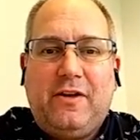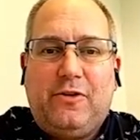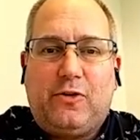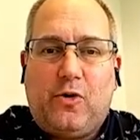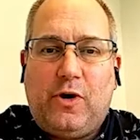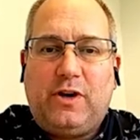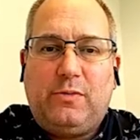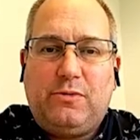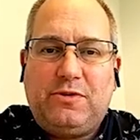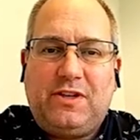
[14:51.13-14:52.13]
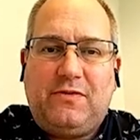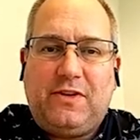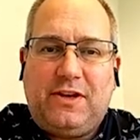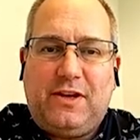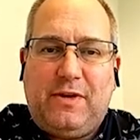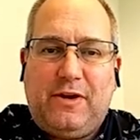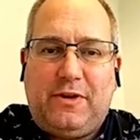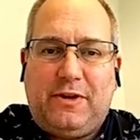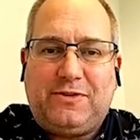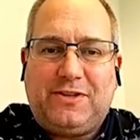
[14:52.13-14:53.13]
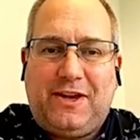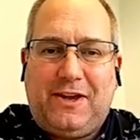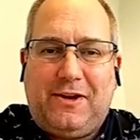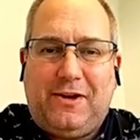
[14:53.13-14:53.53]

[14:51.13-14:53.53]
they're going to be receiving an email that'll say